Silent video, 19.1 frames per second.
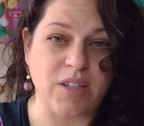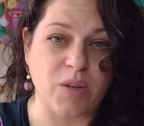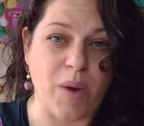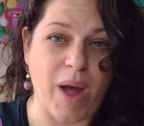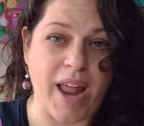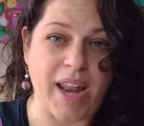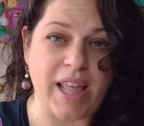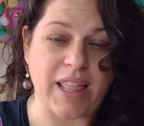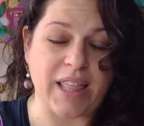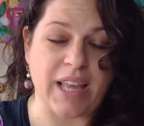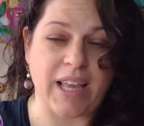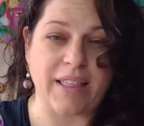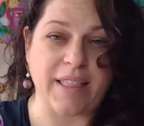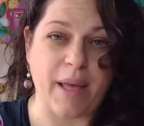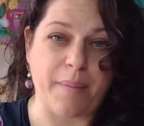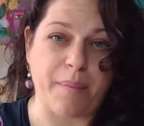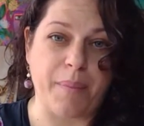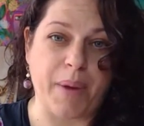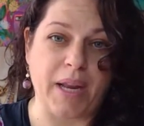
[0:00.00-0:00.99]
So anything in
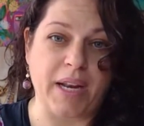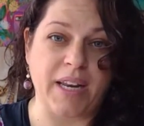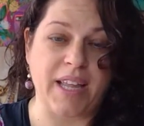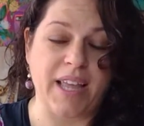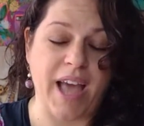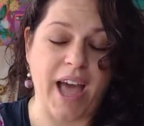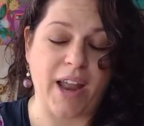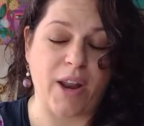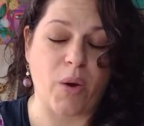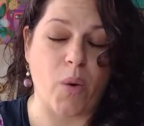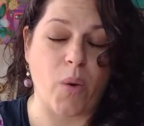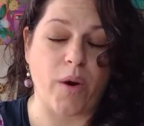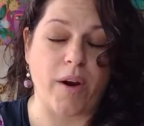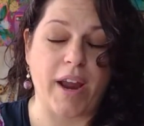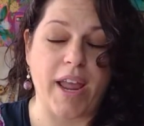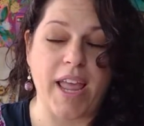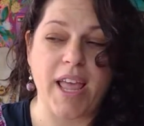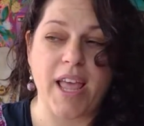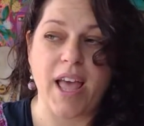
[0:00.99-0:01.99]
that button
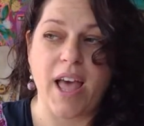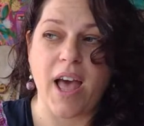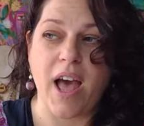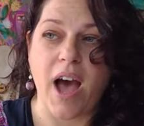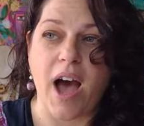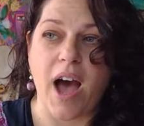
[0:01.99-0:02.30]
category.